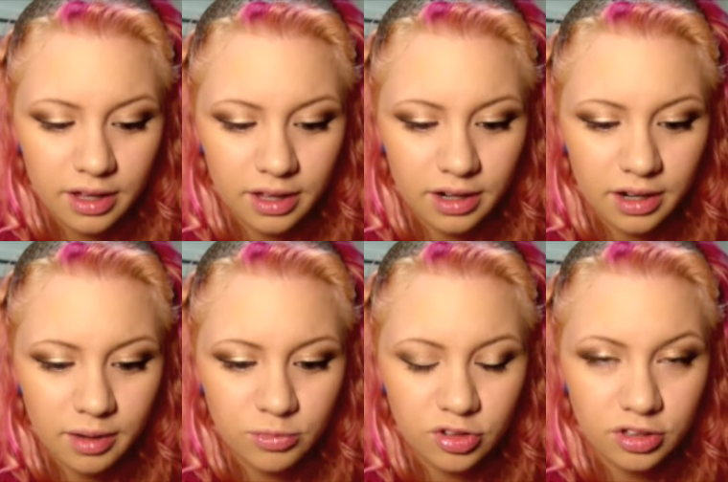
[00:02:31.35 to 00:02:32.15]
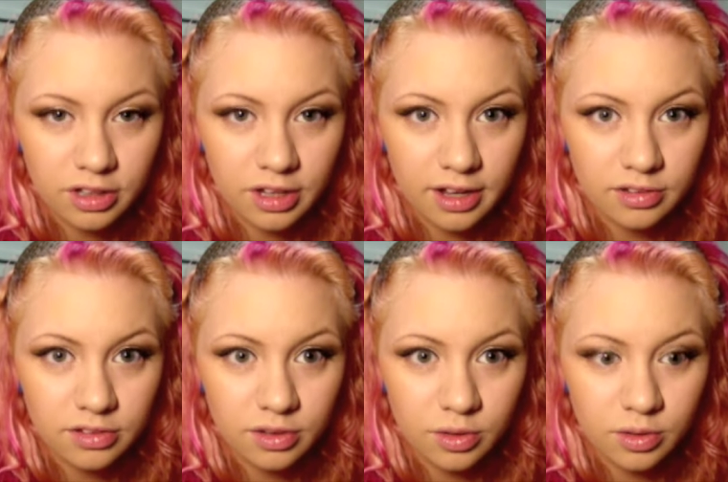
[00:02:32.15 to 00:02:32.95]
And um, she
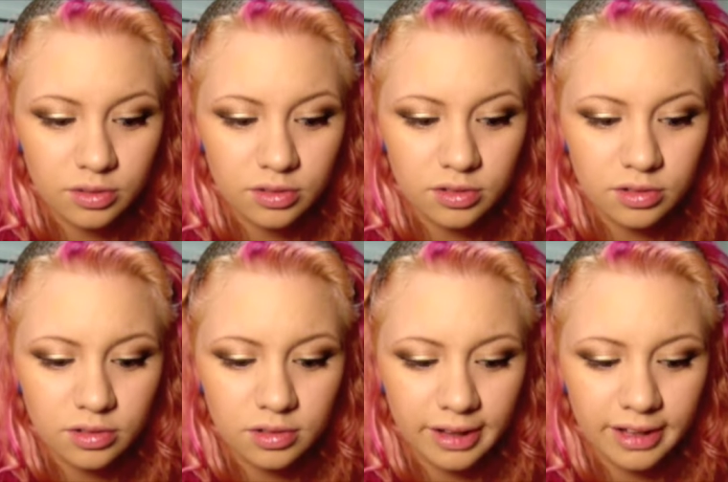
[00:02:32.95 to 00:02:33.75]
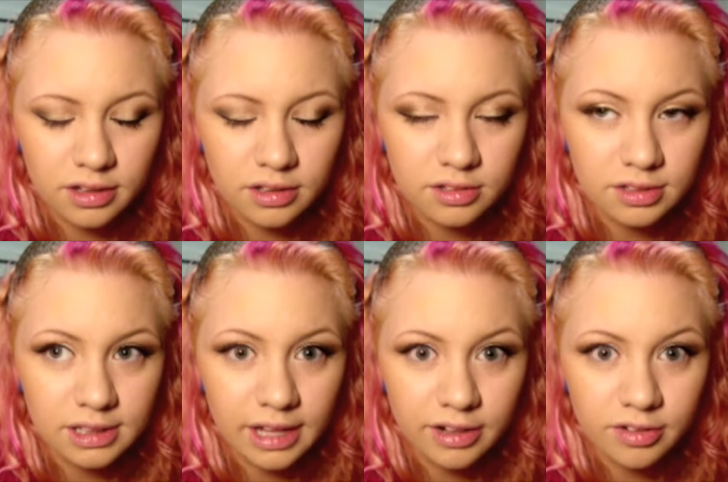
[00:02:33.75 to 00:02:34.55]
has like
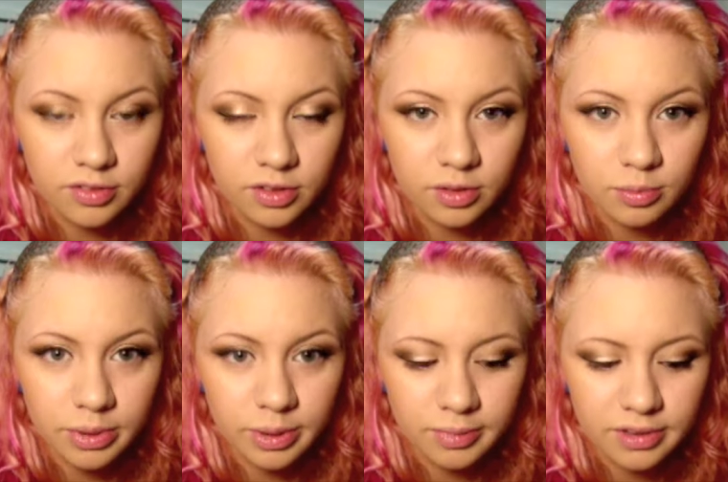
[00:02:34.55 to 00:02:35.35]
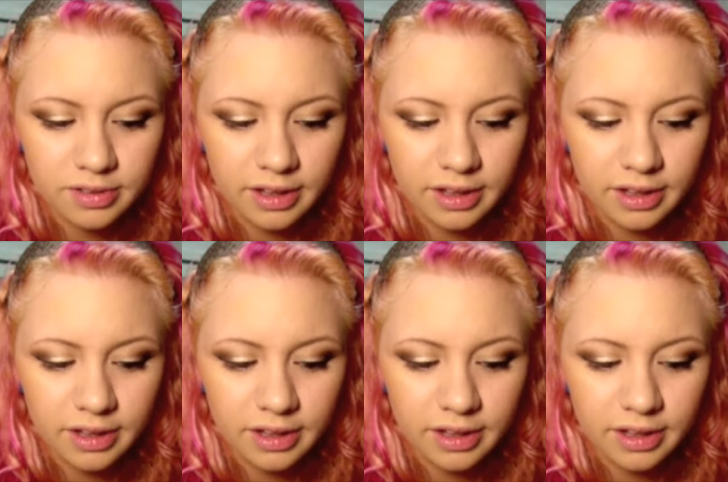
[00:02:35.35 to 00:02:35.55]
delightful pigments,